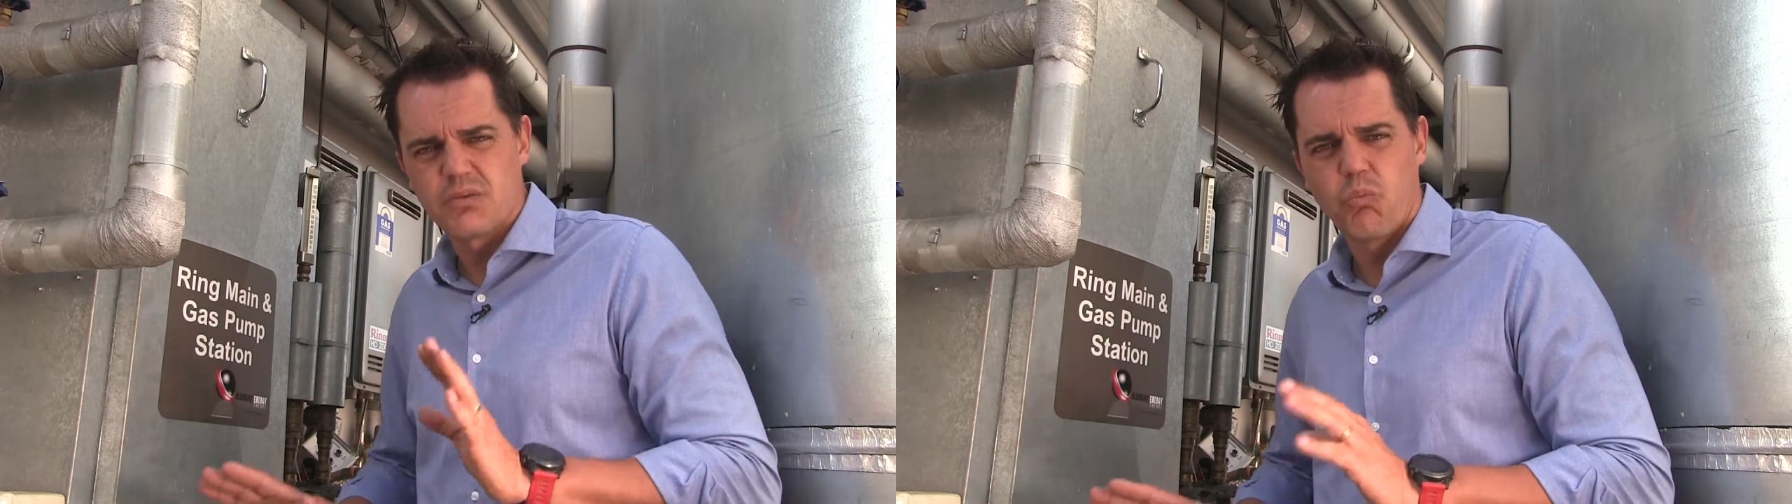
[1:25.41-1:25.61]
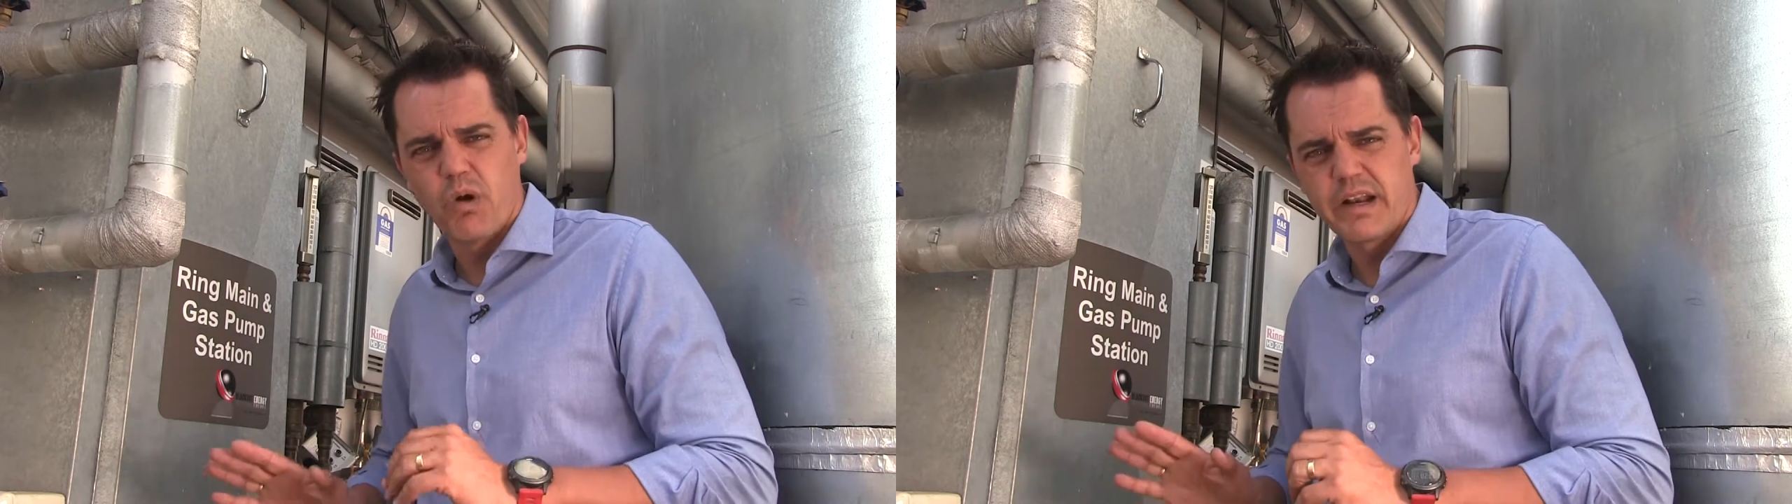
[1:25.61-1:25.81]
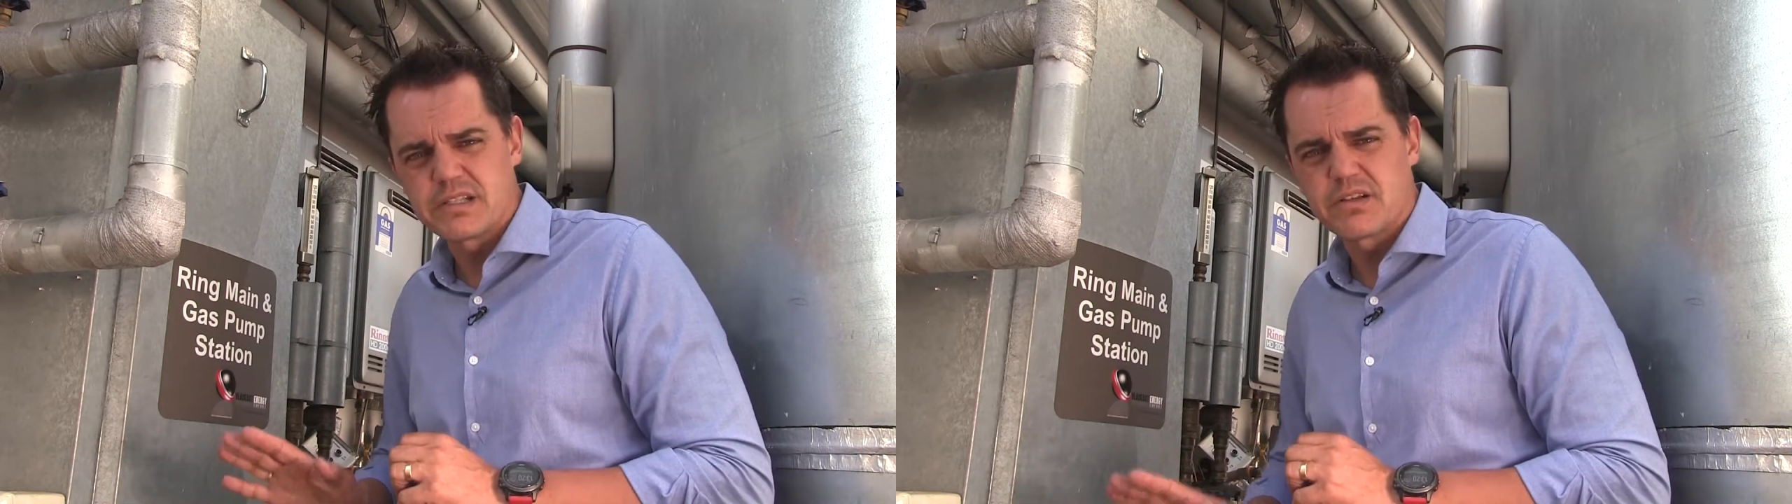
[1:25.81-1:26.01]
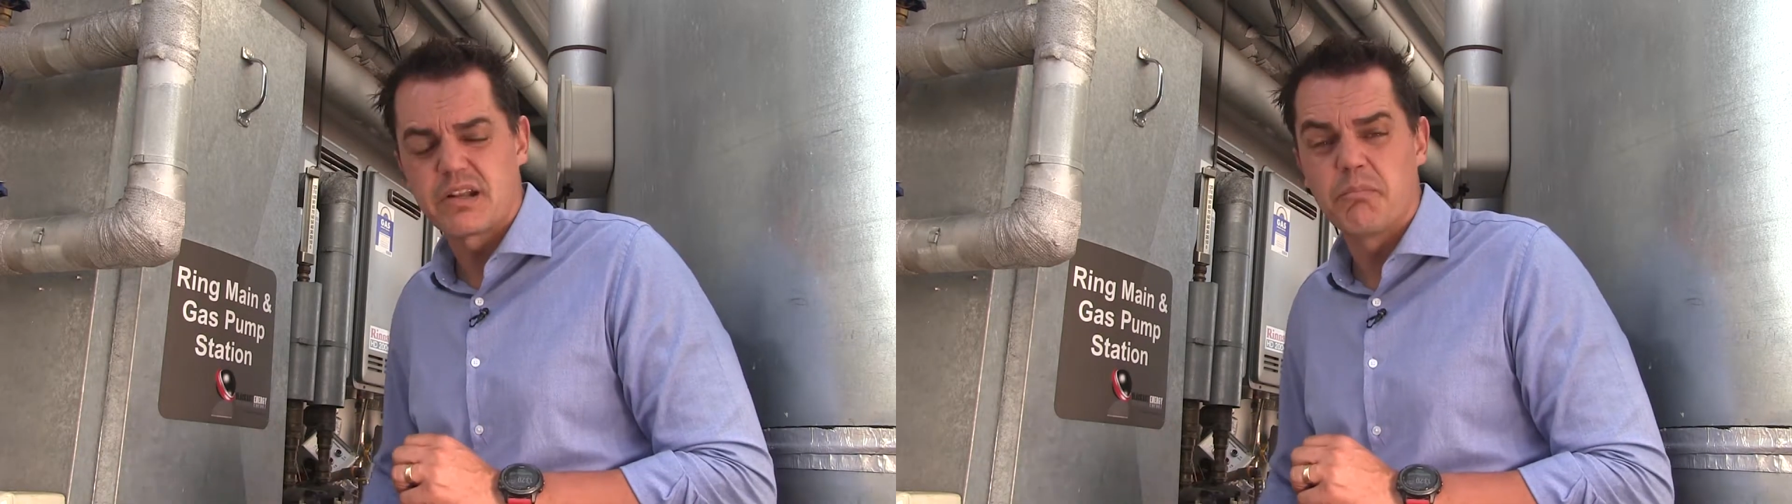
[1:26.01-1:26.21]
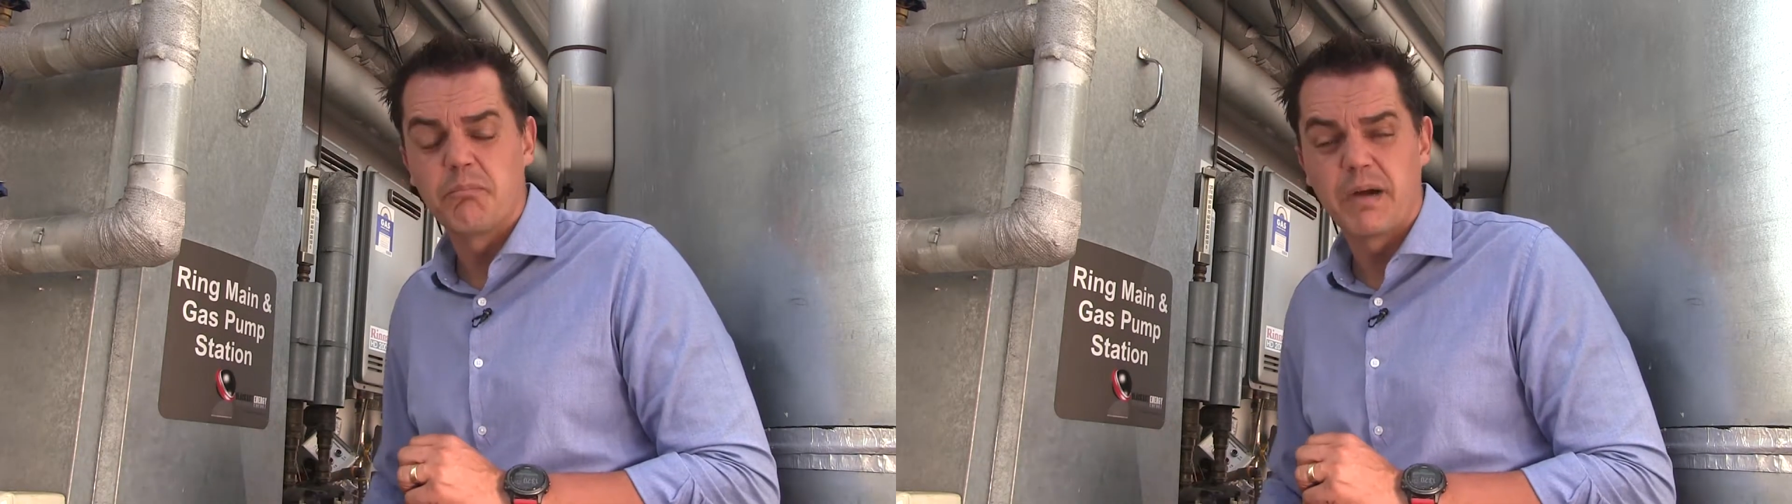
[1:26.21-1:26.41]
The one is on
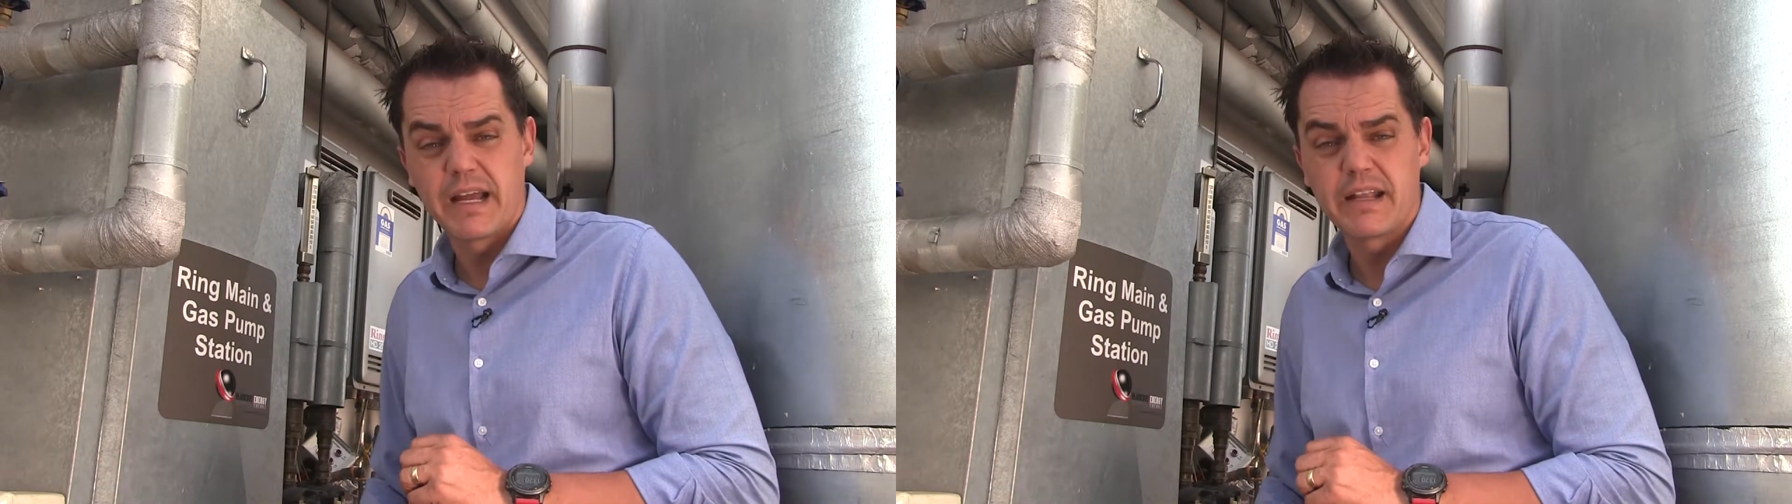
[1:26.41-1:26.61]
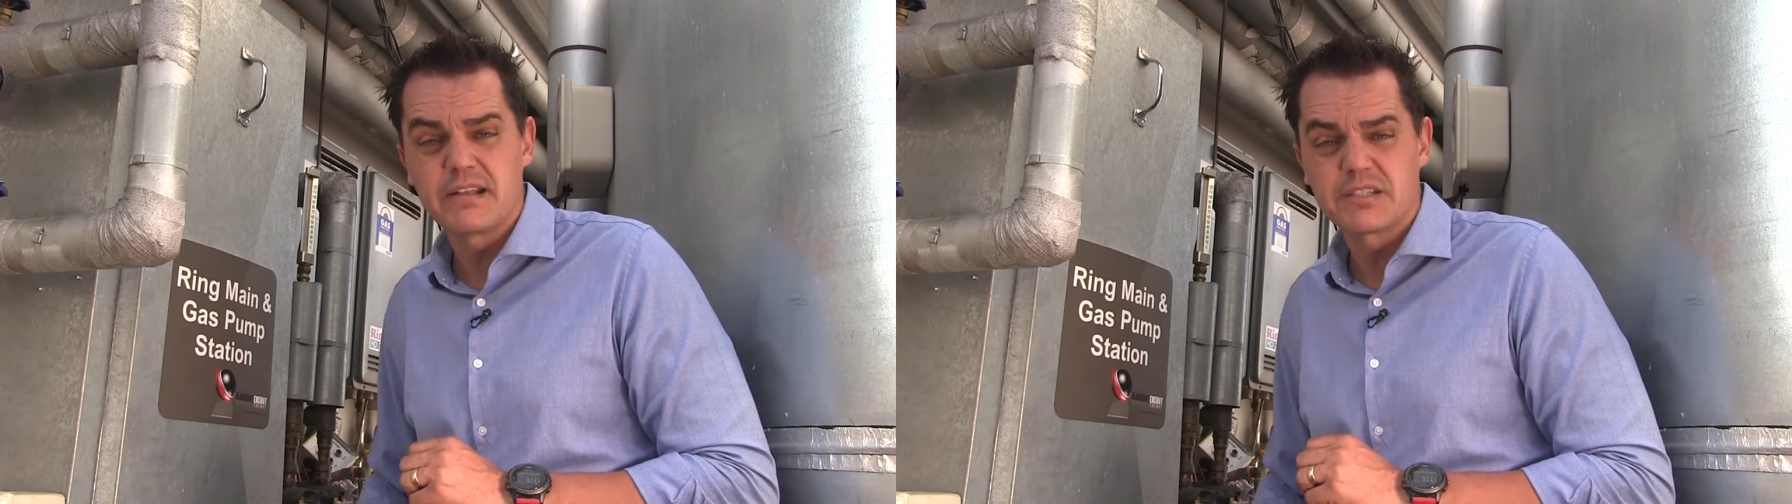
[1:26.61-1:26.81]
the main